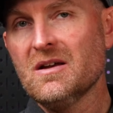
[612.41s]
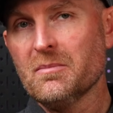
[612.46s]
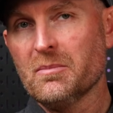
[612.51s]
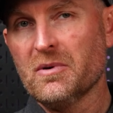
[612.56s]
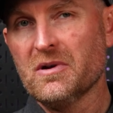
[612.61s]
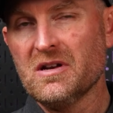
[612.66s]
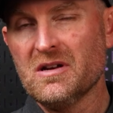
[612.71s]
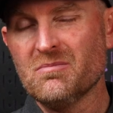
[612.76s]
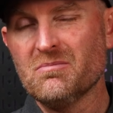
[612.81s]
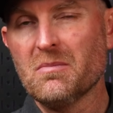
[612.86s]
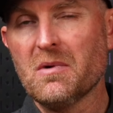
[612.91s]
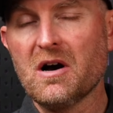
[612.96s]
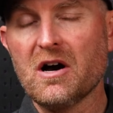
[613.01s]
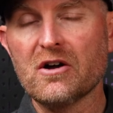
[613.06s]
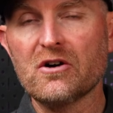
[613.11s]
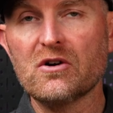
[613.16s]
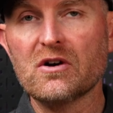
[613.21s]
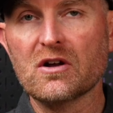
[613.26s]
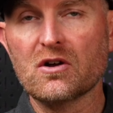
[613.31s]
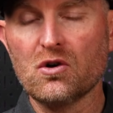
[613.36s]
But in
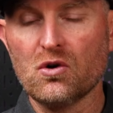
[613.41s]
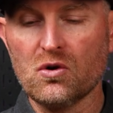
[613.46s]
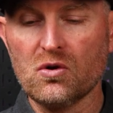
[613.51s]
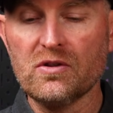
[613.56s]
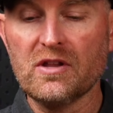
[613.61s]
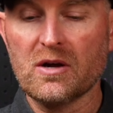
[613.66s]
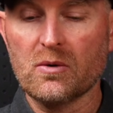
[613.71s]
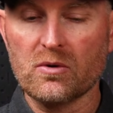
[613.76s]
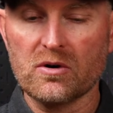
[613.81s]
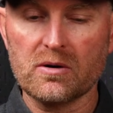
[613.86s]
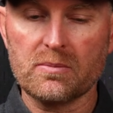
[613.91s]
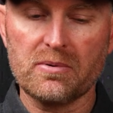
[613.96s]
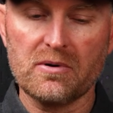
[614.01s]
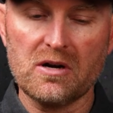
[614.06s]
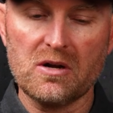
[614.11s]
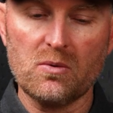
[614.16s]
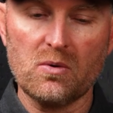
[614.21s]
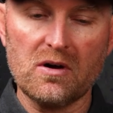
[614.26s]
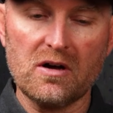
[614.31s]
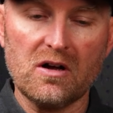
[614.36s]
moderate cold, they work
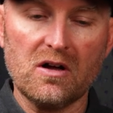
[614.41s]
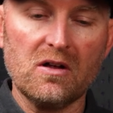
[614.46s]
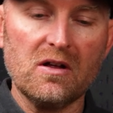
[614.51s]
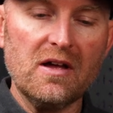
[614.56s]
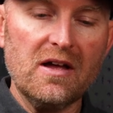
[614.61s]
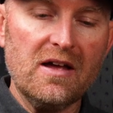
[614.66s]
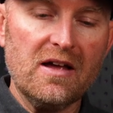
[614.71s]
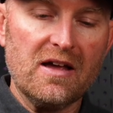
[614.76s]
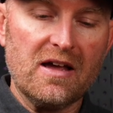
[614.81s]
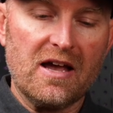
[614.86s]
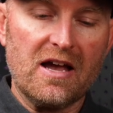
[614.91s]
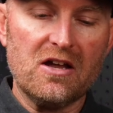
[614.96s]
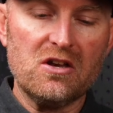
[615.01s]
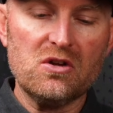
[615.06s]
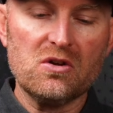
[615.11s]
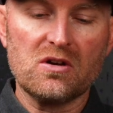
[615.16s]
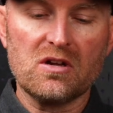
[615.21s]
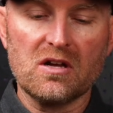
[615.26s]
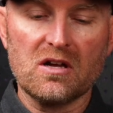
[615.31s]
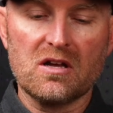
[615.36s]
pretty well. And
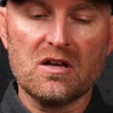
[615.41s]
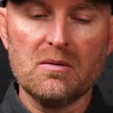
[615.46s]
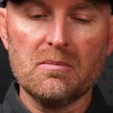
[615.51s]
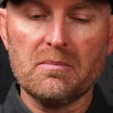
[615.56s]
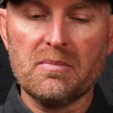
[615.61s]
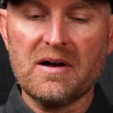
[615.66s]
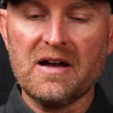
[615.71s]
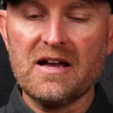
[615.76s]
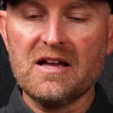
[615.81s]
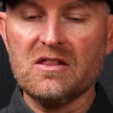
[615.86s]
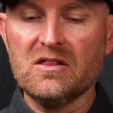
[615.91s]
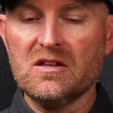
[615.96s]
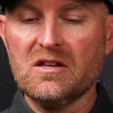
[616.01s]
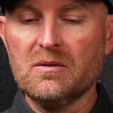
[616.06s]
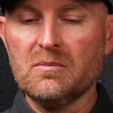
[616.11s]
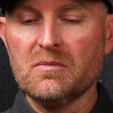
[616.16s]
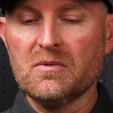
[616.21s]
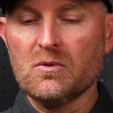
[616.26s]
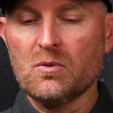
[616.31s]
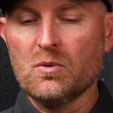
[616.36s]
you can combine
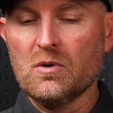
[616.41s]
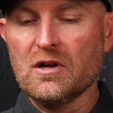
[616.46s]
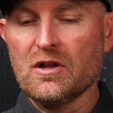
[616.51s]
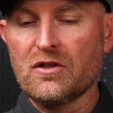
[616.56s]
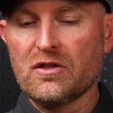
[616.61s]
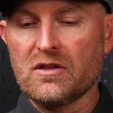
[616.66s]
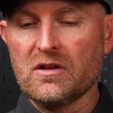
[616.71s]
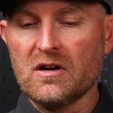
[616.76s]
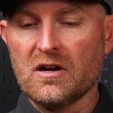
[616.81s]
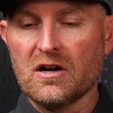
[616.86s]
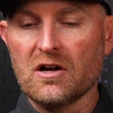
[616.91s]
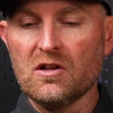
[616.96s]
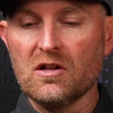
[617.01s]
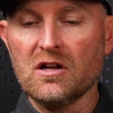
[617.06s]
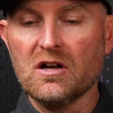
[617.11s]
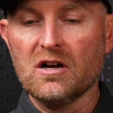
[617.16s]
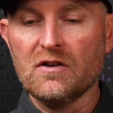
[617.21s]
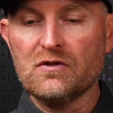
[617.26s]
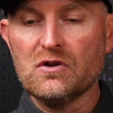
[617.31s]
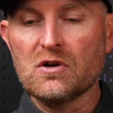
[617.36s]
them with a
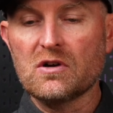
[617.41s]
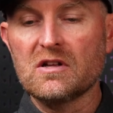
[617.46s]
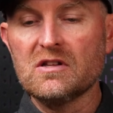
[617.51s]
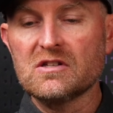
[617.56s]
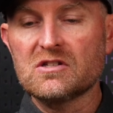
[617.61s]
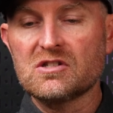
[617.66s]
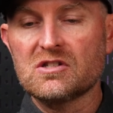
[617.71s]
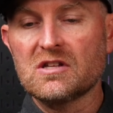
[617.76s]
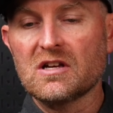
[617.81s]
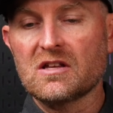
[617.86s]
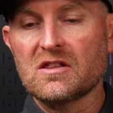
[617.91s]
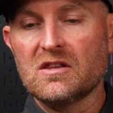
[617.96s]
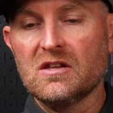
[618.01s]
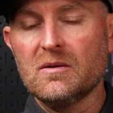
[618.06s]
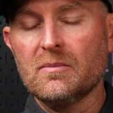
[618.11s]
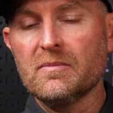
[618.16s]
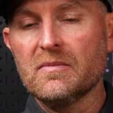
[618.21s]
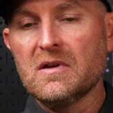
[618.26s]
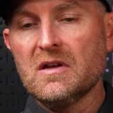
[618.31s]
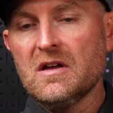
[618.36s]
glove. You can stick
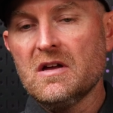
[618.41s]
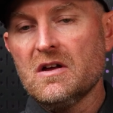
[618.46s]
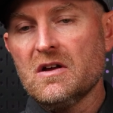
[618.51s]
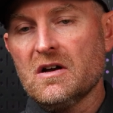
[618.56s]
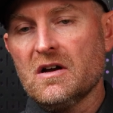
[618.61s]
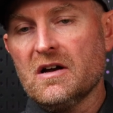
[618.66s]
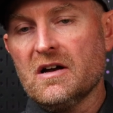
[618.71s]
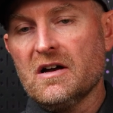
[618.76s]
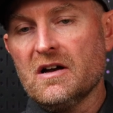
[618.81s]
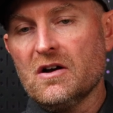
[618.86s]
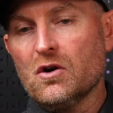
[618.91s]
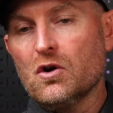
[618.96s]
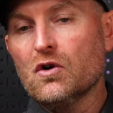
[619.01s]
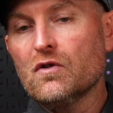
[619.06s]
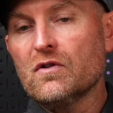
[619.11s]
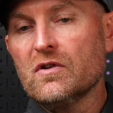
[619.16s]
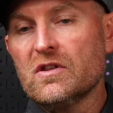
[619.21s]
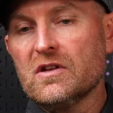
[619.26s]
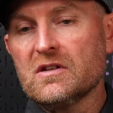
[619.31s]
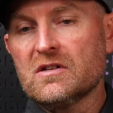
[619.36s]
them
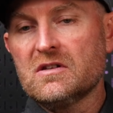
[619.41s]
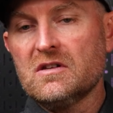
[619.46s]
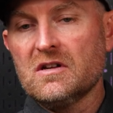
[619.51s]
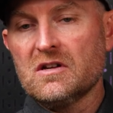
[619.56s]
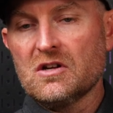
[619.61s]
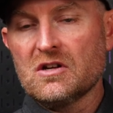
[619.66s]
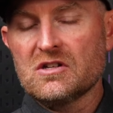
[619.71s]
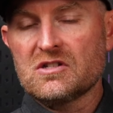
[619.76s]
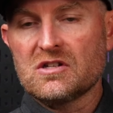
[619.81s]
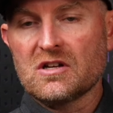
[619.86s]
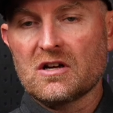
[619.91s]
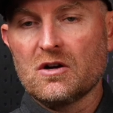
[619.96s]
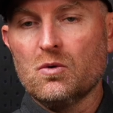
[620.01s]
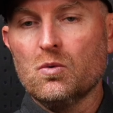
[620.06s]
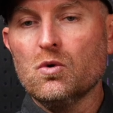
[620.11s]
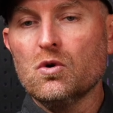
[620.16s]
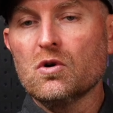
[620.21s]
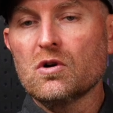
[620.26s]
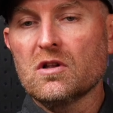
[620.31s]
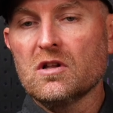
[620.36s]
you can stick a
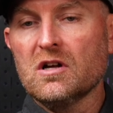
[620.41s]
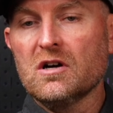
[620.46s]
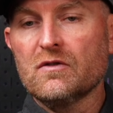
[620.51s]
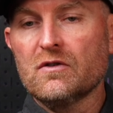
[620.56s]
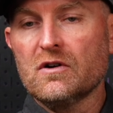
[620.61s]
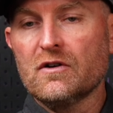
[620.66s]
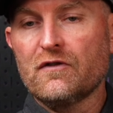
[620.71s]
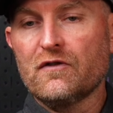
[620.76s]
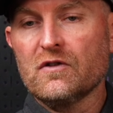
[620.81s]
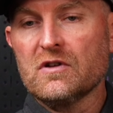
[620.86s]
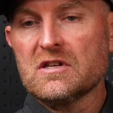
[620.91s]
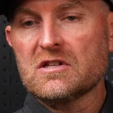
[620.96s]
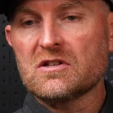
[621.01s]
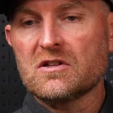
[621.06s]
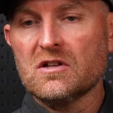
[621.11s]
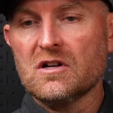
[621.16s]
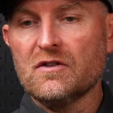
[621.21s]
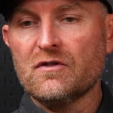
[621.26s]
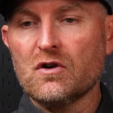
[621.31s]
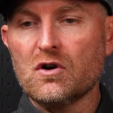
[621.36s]
wool glove or a fleece
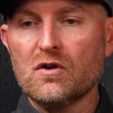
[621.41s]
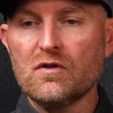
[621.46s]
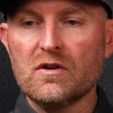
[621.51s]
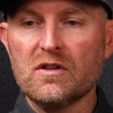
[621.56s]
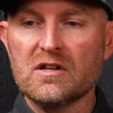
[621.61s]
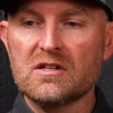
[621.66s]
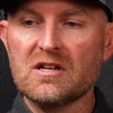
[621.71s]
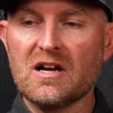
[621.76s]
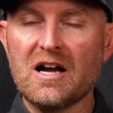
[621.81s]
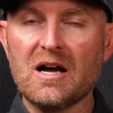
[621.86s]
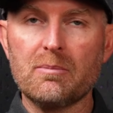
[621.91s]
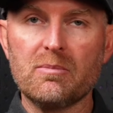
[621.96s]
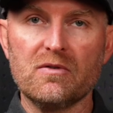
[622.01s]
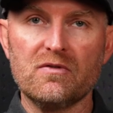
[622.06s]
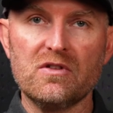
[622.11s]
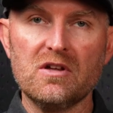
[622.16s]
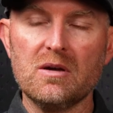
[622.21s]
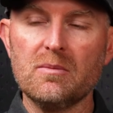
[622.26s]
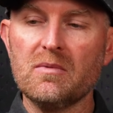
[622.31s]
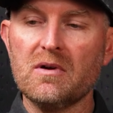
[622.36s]
glove over the top
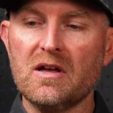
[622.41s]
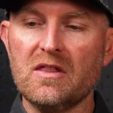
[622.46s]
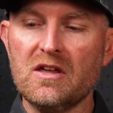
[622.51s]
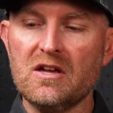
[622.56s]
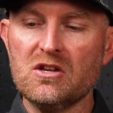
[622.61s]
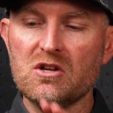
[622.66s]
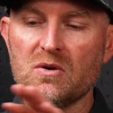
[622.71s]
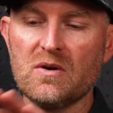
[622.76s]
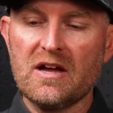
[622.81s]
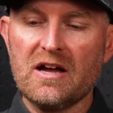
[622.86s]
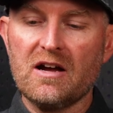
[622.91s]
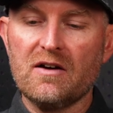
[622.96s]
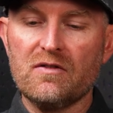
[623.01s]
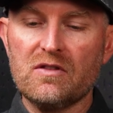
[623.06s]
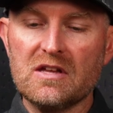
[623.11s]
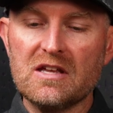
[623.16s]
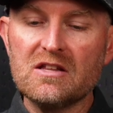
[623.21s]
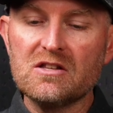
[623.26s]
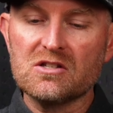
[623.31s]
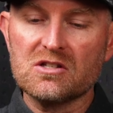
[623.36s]
of them, and then you have
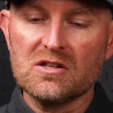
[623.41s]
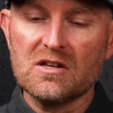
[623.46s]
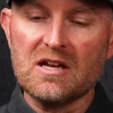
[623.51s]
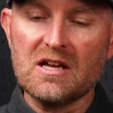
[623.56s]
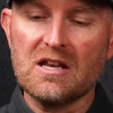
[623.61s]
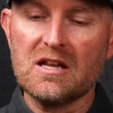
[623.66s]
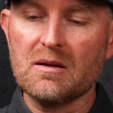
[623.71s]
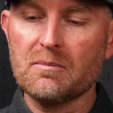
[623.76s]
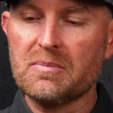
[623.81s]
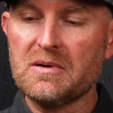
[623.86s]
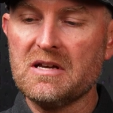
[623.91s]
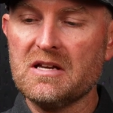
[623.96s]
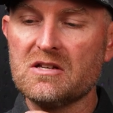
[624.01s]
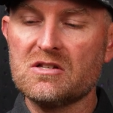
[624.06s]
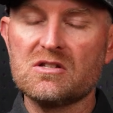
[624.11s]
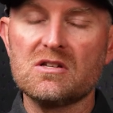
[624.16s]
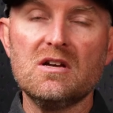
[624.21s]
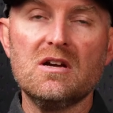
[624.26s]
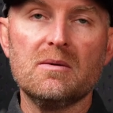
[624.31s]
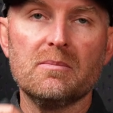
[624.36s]
the insulating
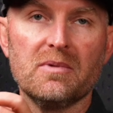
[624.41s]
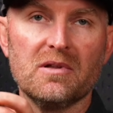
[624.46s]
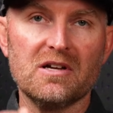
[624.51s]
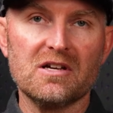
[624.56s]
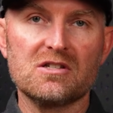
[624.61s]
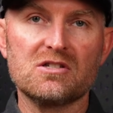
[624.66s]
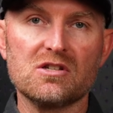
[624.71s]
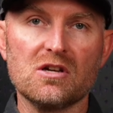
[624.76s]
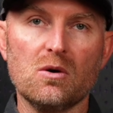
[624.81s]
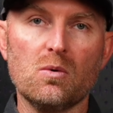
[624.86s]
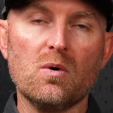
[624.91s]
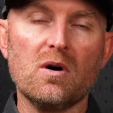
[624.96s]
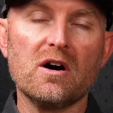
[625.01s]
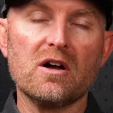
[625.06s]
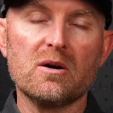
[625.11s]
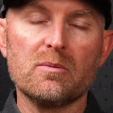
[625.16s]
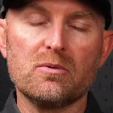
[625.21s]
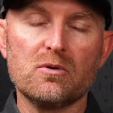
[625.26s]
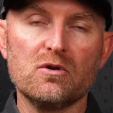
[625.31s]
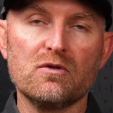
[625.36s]
piece plus a
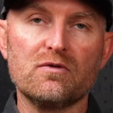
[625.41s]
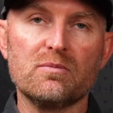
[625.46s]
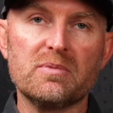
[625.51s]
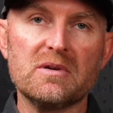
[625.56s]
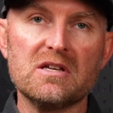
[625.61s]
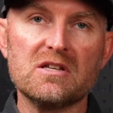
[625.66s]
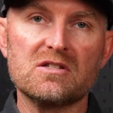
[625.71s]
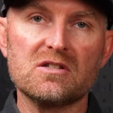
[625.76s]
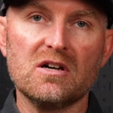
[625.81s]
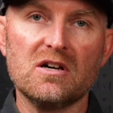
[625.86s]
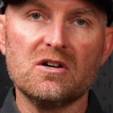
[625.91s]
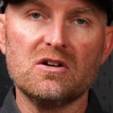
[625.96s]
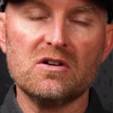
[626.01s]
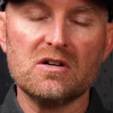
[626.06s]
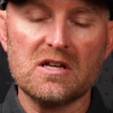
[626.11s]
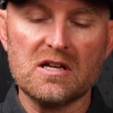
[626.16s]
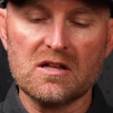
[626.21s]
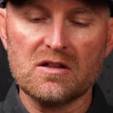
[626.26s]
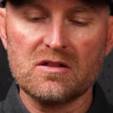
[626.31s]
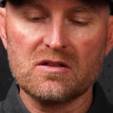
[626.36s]
waterproof piece
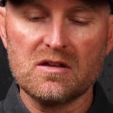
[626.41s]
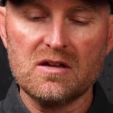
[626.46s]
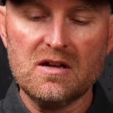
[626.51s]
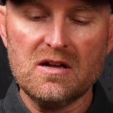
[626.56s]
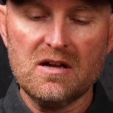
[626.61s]
underneath.